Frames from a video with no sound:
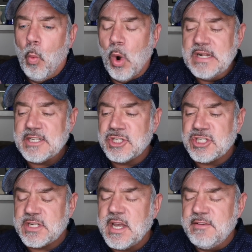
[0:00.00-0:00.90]
was
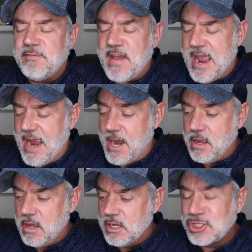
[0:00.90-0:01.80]
conveyed
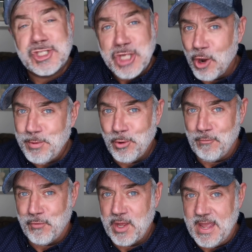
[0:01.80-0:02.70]
so
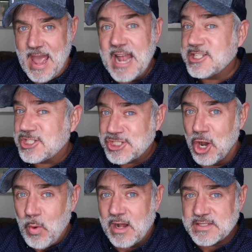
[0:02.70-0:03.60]
beautifully and
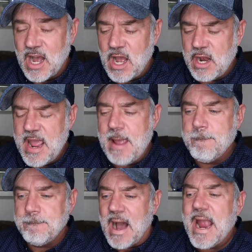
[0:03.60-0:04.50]
so well done.
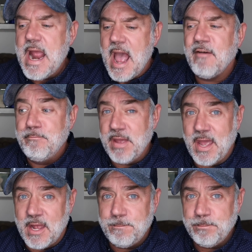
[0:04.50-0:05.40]
It might have
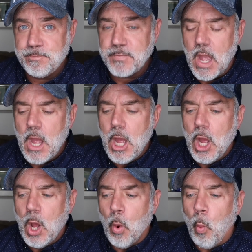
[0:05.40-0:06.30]
been
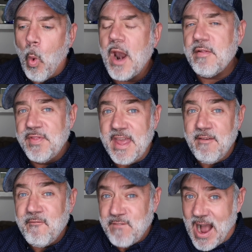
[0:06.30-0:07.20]
one of
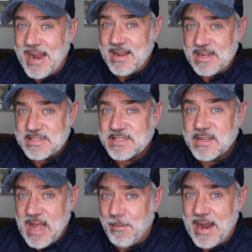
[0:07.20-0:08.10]
the finest
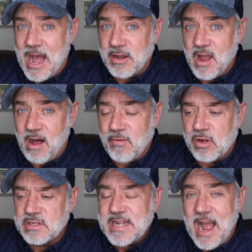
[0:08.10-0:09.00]
coming out
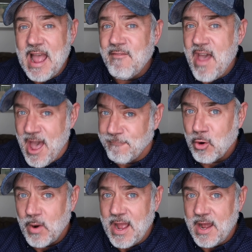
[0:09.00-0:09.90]
novels I have
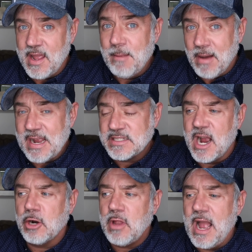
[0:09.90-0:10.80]
ever read in my
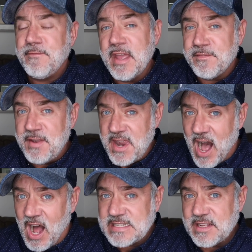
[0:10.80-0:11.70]
entire life, if
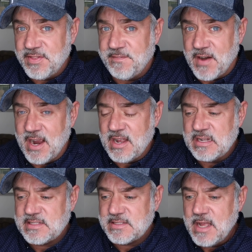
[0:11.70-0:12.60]
not the
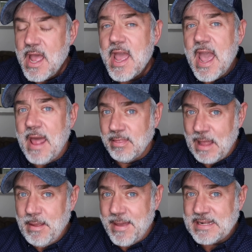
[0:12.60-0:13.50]
finest. And
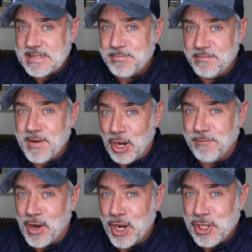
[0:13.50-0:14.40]
let me make something
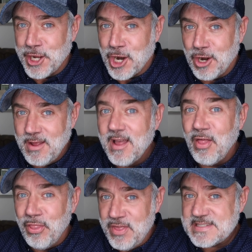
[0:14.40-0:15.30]
very, very clear.
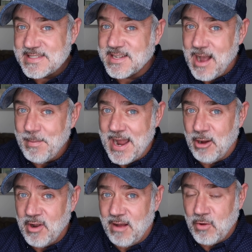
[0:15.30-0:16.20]
This is a coming
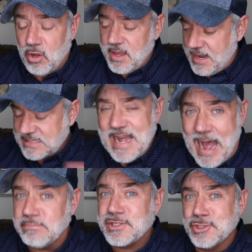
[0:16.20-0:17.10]
out novel. It is
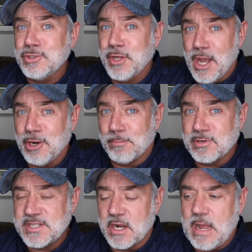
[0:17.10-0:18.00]
absolutely
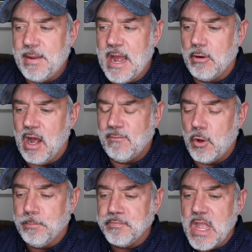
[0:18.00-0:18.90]
100% a coming out
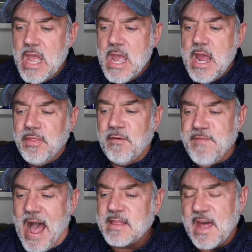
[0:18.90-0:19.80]
novel. The
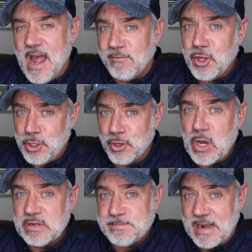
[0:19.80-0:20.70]
fact that Evelyn
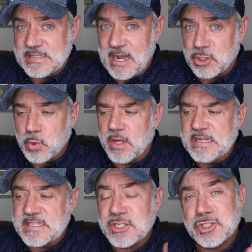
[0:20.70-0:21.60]
Hugo is bisexual
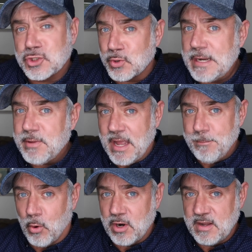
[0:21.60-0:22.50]
is extremely
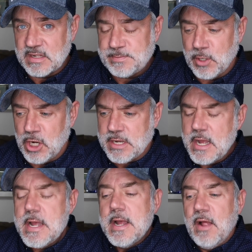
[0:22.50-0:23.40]
important in this book.
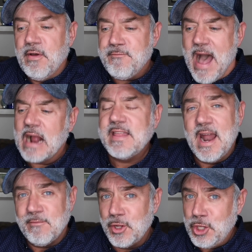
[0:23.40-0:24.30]
The fact
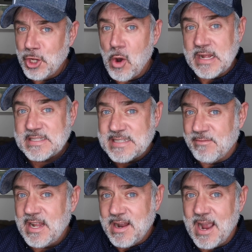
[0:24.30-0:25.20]
that Evelyn Hugo is
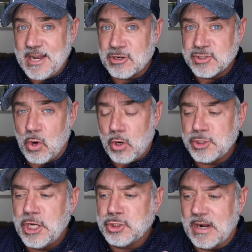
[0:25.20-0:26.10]
79 years
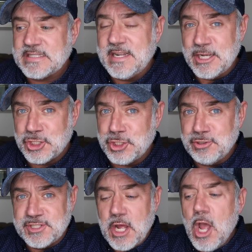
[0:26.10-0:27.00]
old, addressing
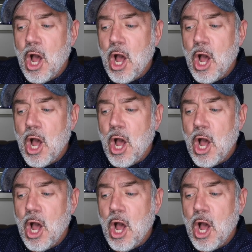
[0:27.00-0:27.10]
issues